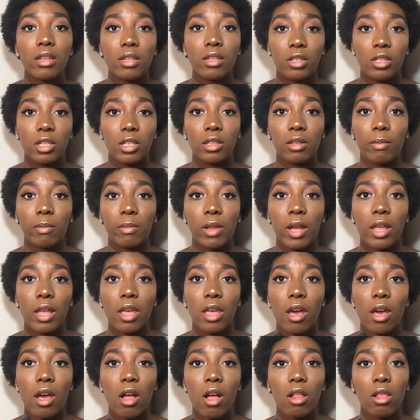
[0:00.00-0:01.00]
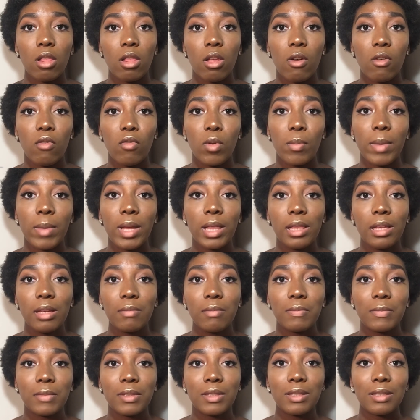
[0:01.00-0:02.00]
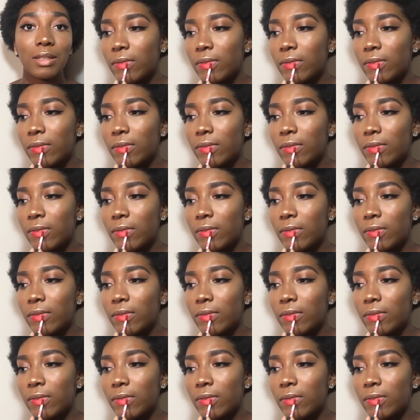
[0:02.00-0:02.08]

and just apply that all over my lip.